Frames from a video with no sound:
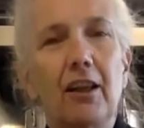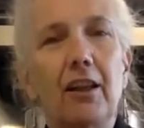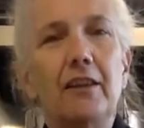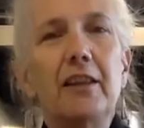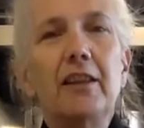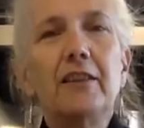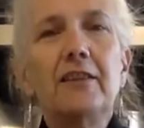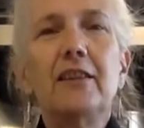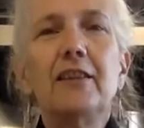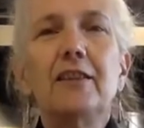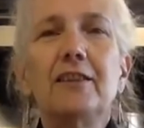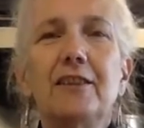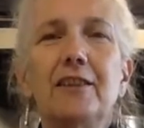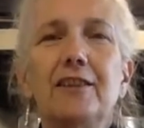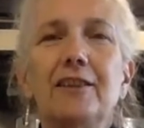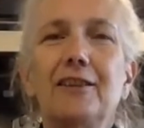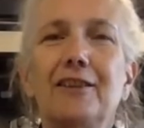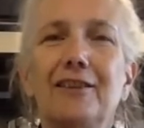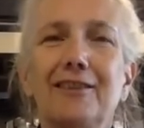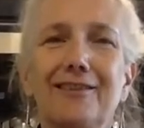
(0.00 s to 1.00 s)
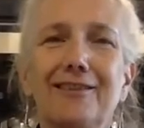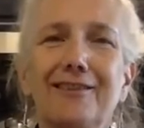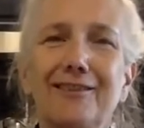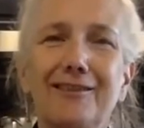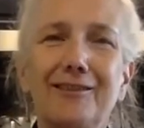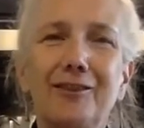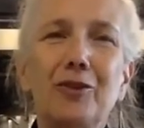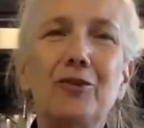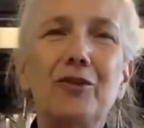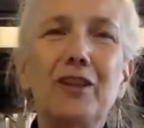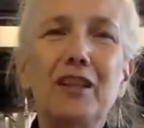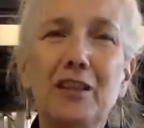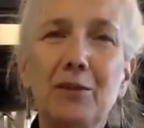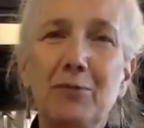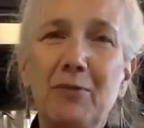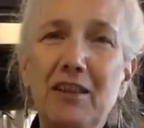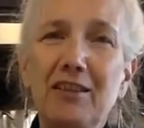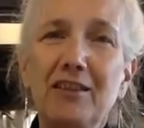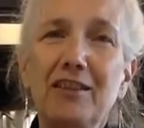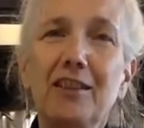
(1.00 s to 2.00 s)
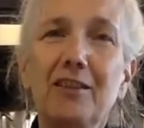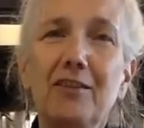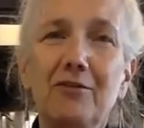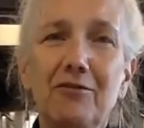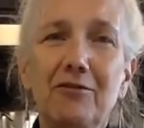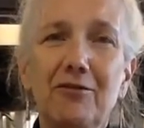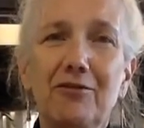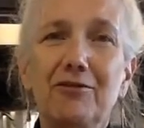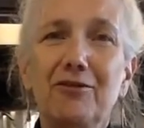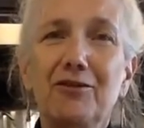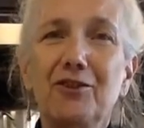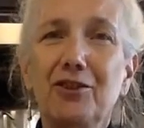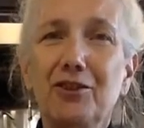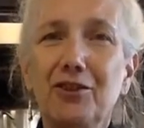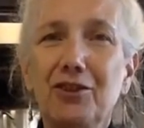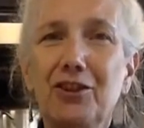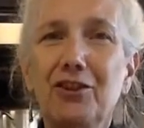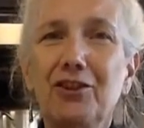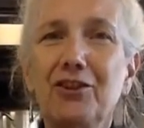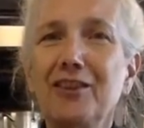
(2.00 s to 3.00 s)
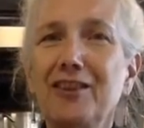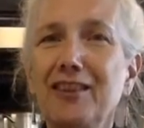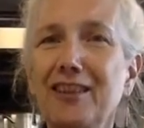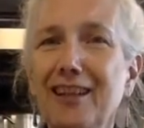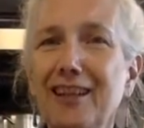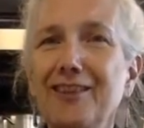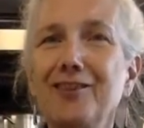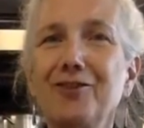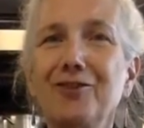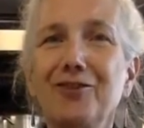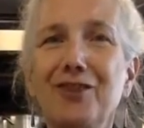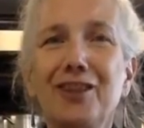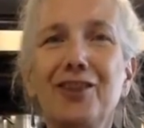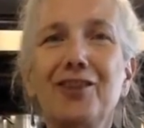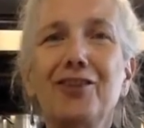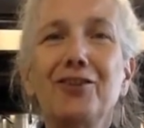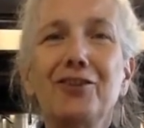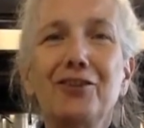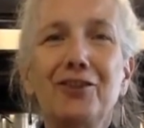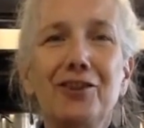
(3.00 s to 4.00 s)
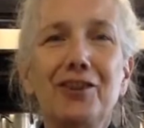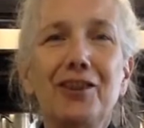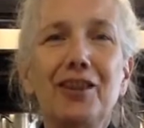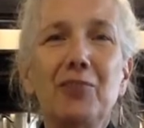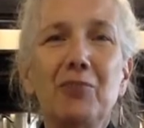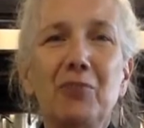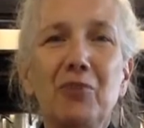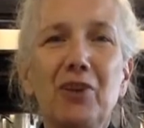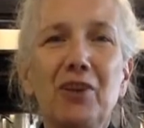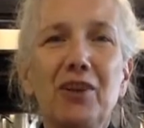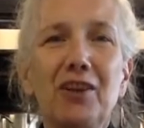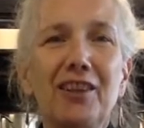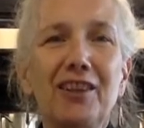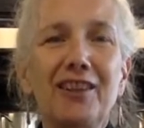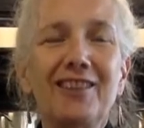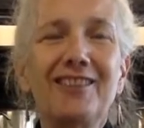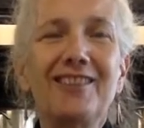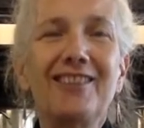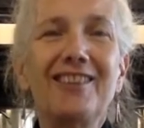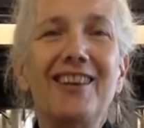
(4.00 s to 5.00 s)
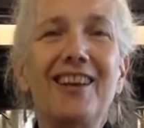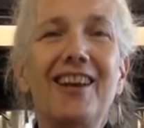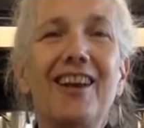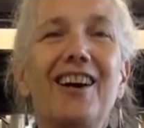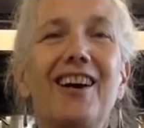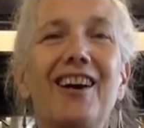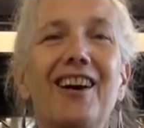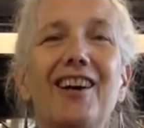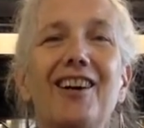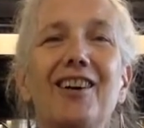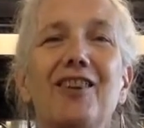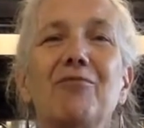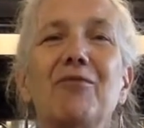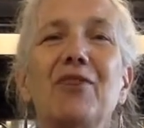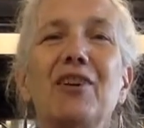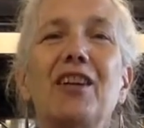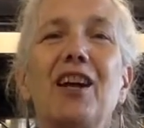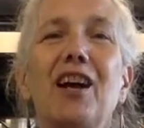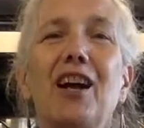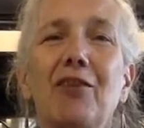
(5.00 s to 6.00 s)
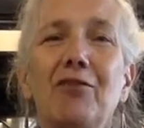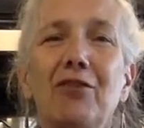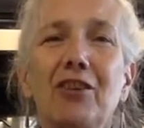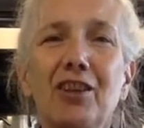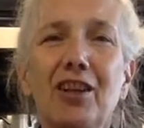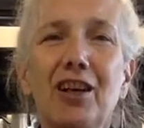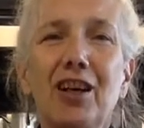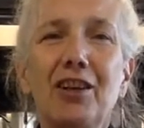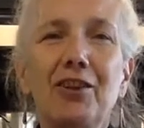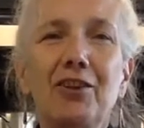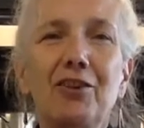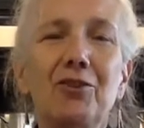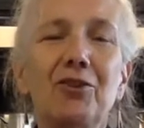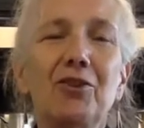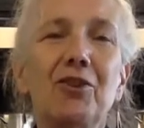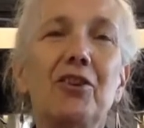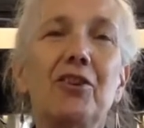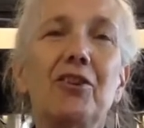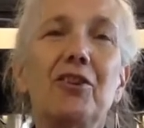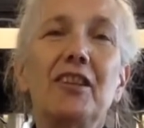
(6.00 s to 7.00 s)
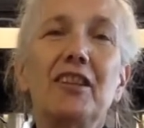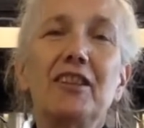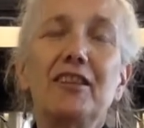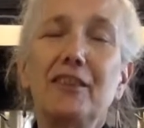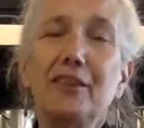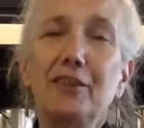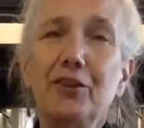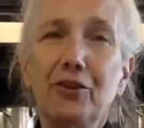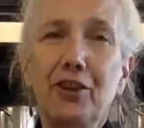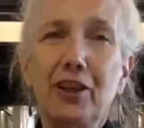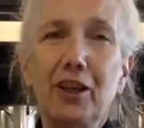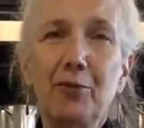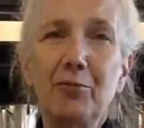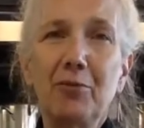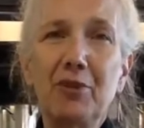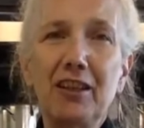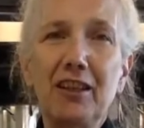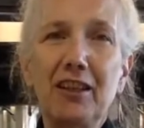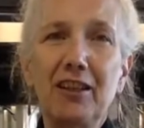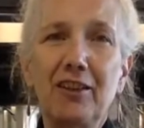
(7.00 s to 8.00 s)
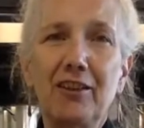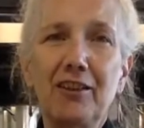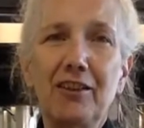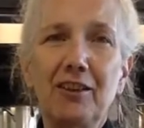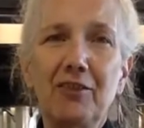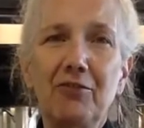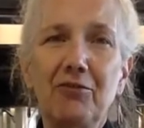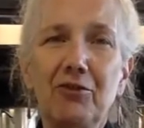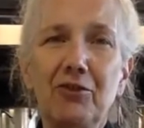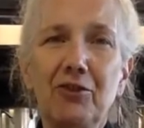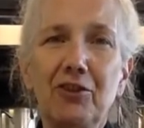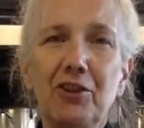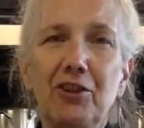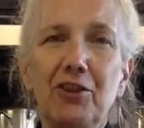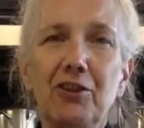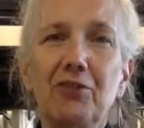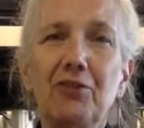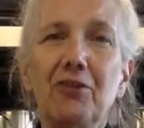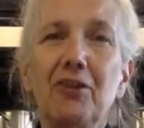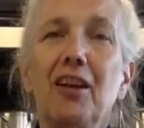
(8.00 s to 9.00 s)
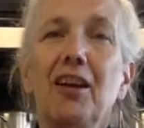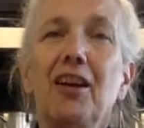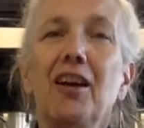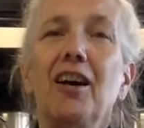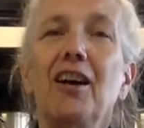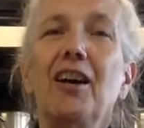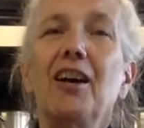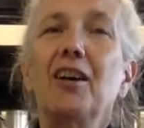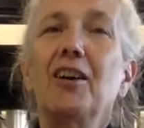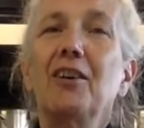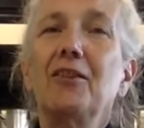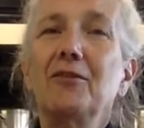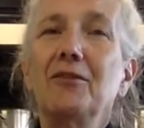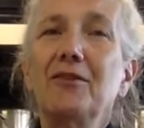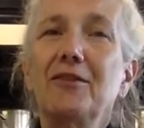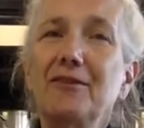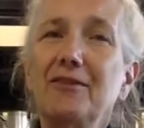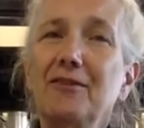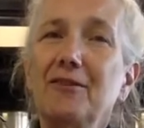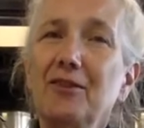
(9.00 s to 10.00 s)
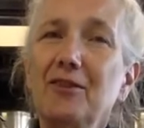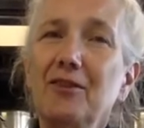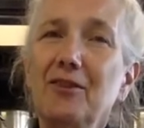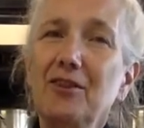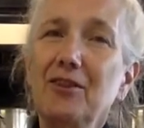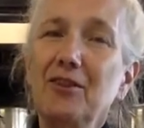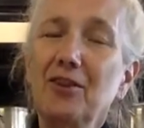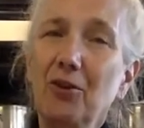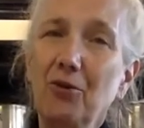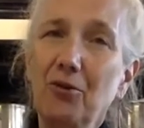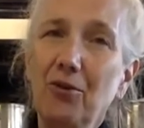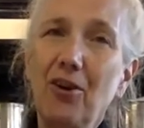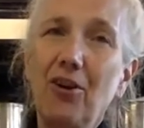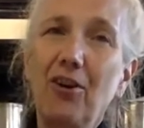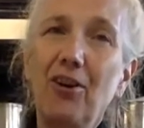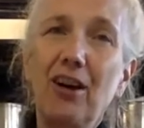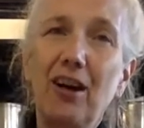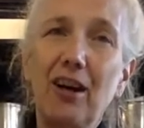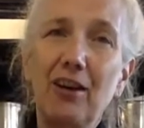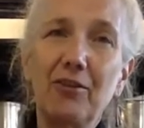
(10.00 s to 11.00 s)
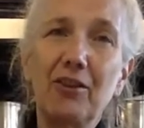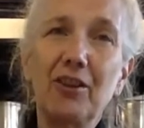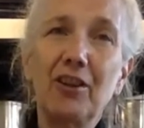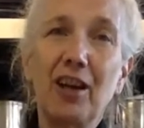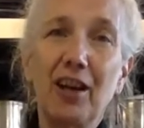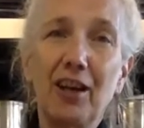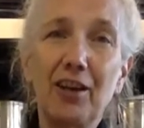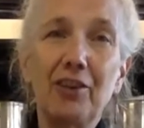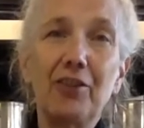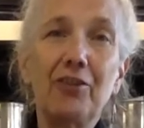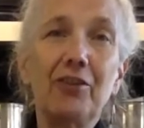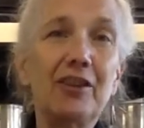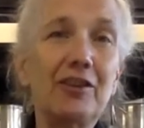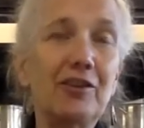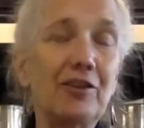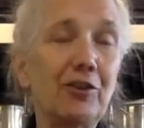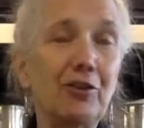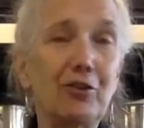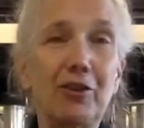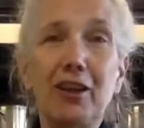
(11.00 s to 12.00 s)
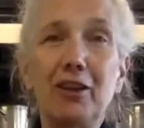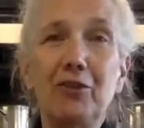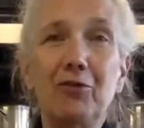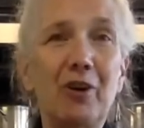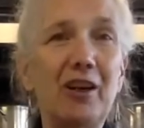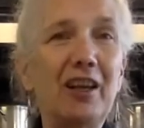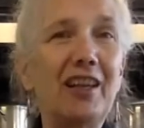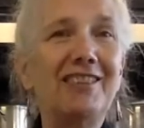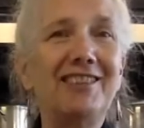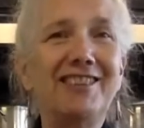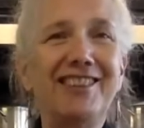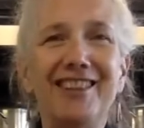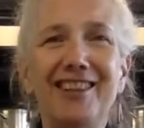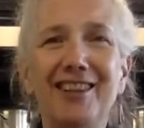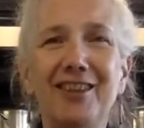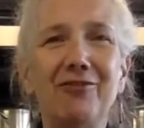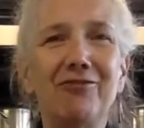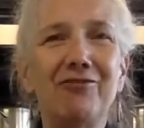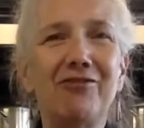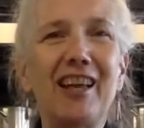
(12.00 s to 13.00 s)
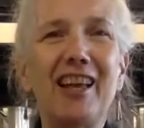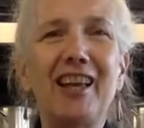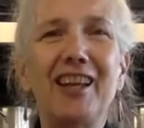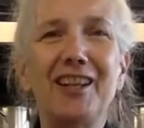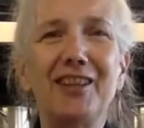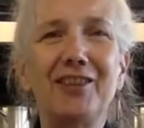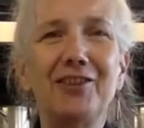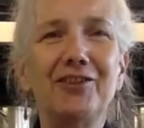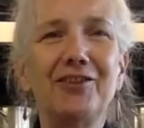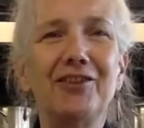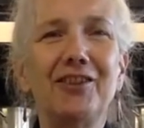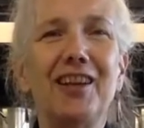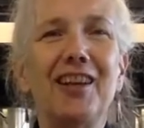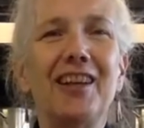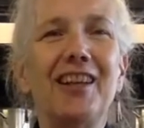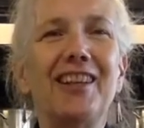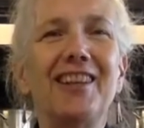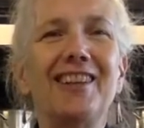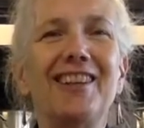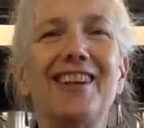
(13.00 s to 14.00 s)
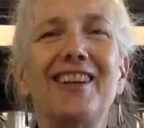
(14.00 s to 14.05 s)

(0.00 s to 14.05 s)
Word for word: This is too expensive to use as a regular cooking product, but avocado oil is incredibly healthy for you. The raw avocado is a great way to get fat in your diet.